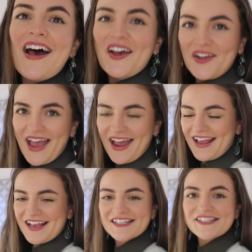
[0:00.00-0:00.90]

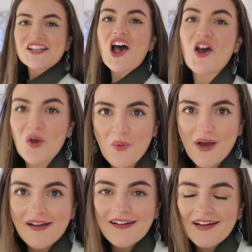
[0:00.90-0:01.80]
Okay, so
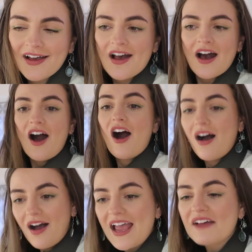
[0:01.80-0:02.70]

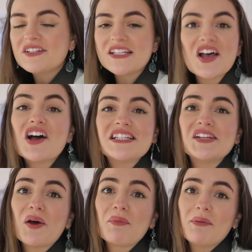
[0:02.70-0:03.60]
I have
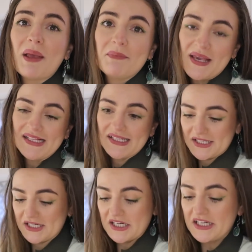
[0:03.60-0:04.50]
decided I'm going to make pizza
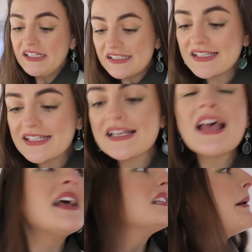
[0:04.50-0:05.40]
tonight.
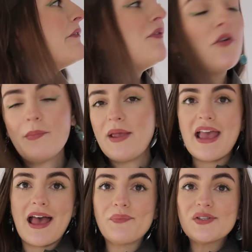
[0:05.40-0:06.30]
It's about 4
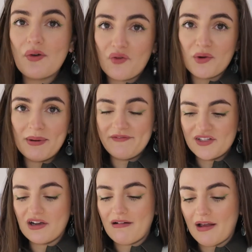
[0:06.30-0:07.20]
p.m, so I've got a bit of
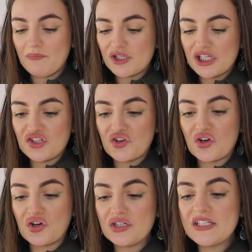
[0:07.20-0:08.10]
time, which is
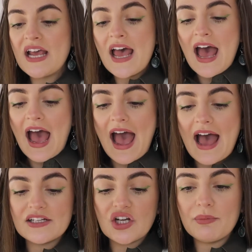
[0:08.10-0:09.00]
good.
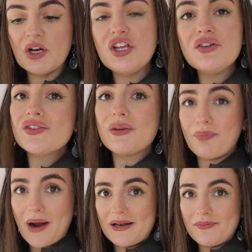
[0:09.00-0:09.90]
And I'm going to use the
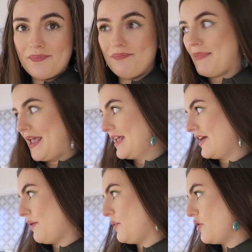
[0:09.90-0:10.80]
bread maker
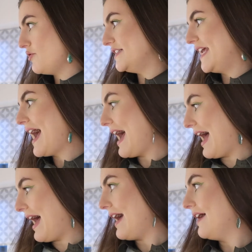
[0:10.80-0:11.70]
that we already
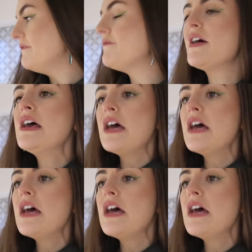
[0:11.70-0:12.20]
have